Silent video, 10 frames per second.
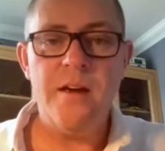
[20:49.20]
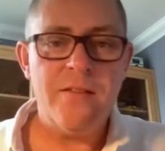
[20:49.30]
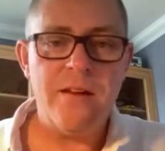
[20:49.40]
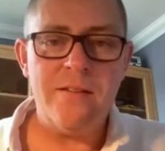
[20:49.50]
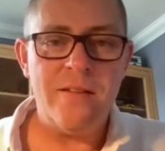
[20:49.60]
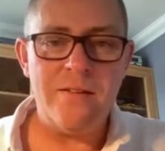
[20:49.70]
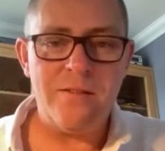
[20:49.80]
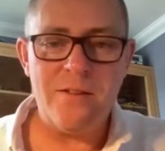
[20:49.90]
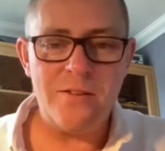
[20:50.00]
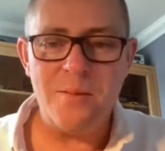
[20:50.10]

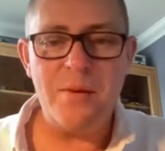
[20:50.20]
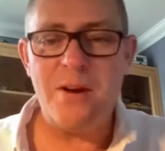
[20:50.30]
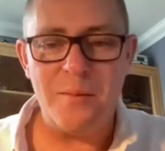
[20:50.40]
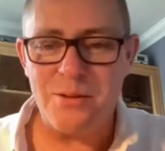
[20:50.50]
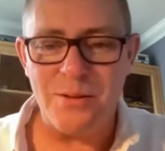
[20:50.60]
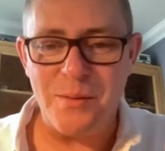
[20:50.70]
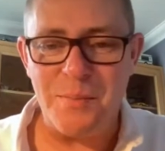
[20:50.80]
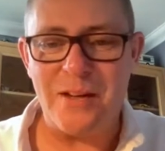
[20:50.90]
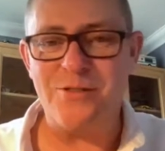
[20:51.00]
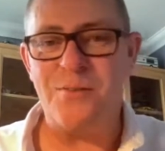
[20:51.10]
They're comparable to a
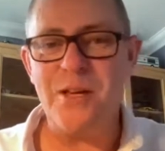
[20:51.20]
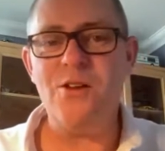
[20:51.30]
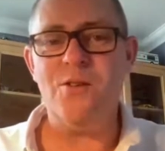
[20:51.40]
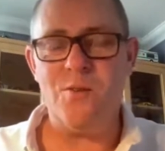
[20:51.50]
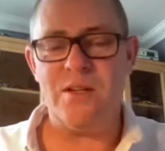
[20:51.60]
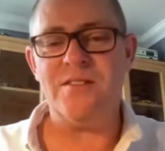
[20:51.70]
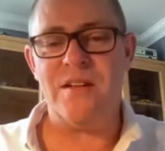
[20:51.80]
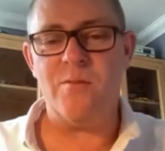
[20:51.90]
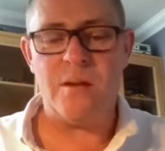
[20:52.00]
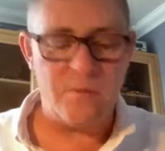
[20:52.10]
petrol, but you
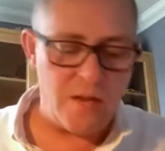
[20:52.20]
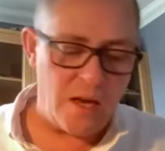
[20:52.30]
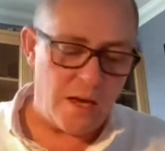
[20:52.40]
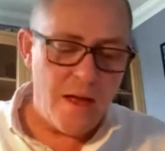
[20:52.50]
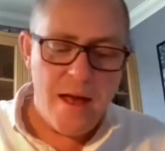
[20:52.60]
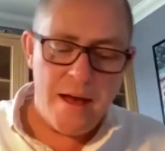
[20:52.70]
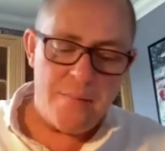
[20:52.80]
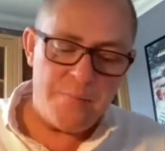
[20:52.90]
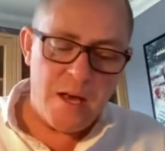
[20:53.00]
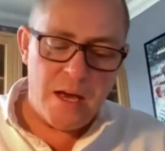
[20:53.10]
understand what I'm saying.
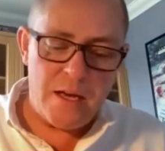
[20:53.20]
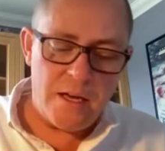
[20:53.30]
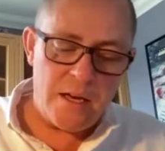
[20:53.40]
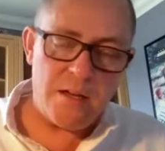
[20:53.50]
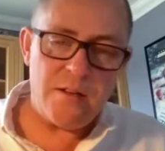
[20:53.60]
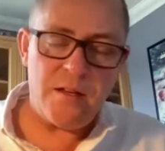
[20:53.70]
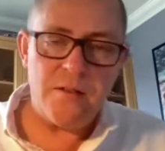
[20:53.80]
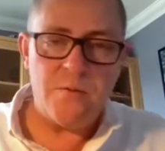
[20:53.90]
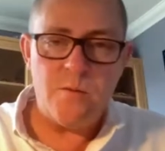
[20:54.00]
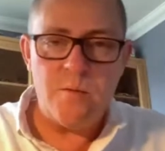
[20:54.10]
And I think
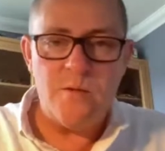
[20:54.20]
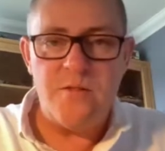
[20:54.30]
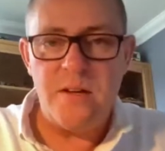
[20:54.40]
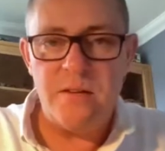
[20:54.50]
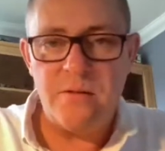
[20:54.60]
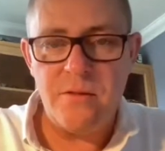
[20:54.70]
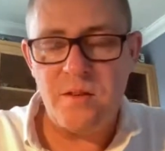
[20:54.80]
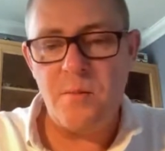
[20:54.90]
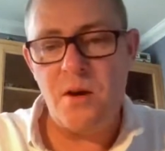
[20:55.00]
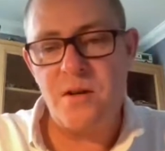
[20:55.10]
that we will find that there is a
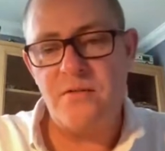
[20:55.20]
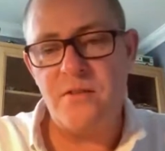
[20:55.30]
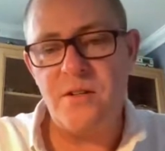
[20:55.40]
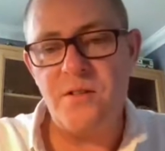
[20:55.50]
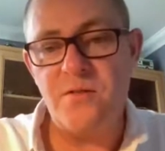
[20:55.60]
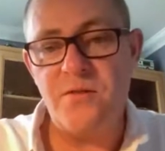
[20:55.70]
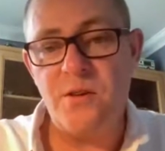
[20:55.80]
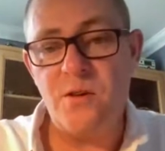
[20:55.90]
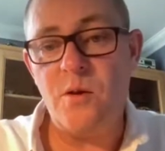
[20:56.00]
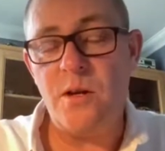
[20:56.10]
market for a diesel for
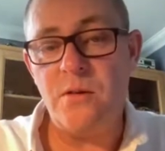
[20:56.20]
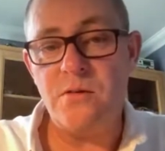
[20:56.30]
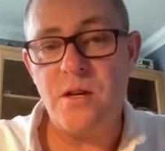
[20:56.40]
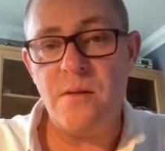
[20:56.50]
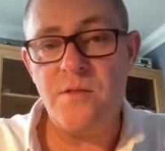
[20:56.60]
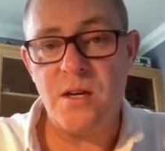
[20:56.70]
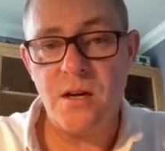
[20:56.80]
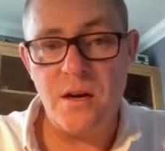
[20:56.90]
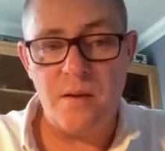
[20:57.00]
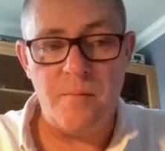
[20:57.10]
quite a long time to
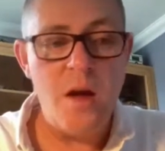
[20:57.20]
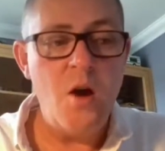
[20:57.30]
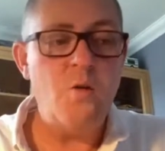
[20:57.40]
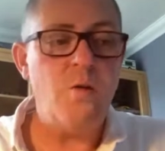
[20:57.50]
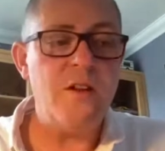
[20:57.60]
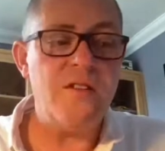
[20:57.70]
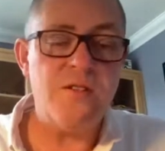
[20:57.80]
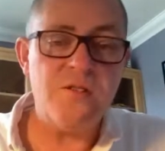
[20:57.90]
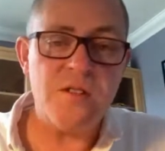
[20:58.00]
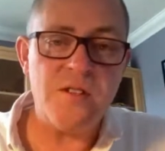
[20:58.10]
come. What is
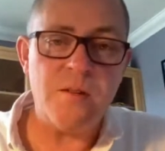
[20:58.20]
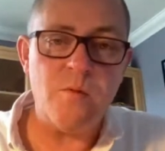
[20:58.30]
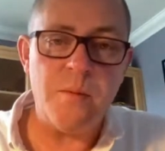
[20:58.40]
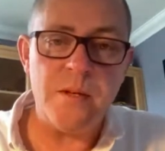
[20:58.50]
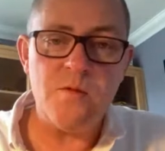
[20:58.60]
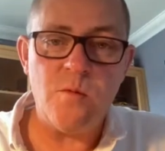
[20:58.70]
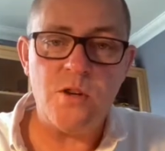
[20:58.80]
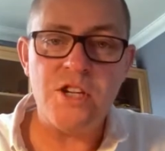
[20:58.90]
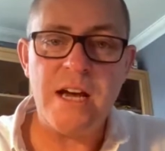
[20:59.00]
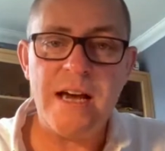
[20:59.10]
interesting will be to
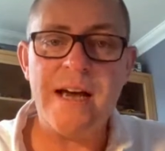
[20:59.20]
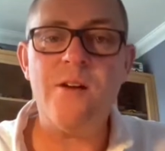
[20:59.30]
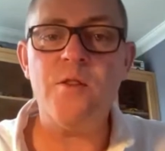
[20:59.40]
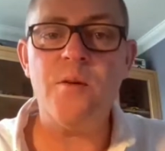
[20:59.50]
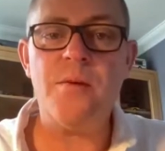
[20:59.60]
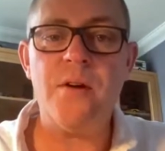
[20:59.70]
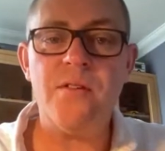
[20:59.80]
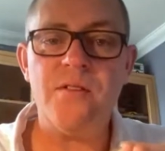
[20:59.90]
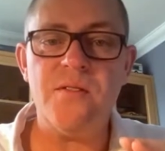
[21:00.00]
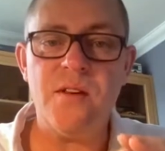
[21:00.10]
watch how the
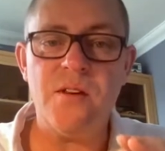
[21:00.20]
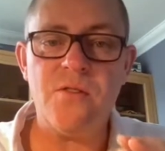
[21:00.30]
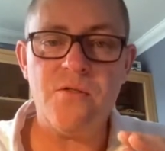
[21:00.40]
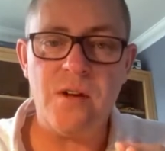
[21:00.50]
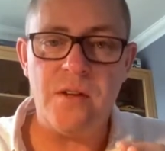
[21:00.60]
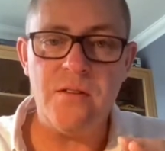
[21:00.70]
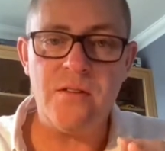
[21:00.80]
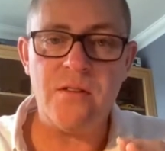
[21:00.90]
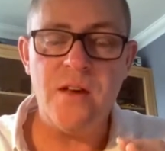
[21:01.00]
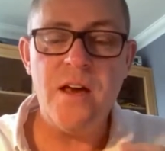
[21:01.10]
prices
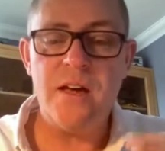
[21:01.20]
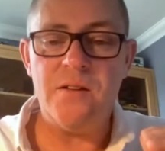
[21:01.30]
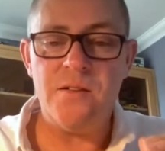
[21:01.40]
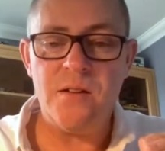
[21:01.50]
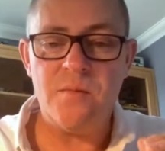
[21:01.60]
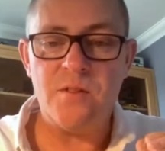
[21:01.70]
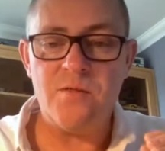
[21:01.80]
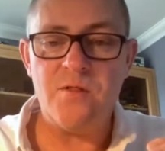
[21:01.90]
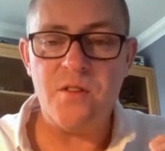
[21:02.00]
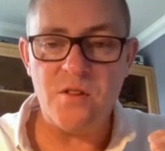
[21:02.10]
increase in terms of
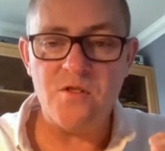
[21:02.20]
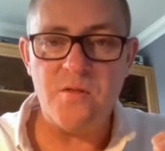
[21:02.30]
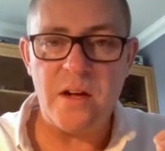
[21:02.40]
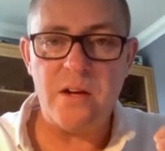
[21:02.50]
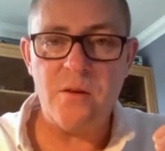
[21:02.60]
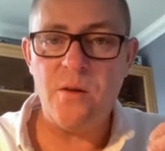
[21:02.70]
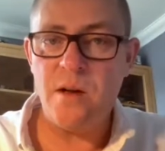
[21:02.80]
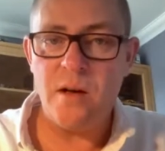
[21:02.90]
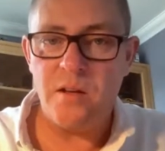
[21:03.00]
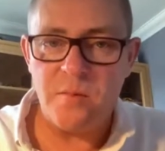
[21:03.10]
residual value
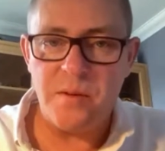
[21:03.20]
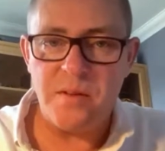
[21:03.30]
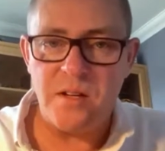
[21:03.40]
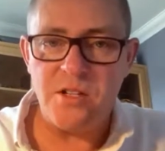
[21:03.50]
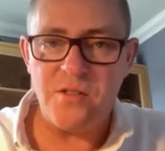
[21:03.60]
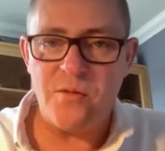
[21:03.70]
as a percentage of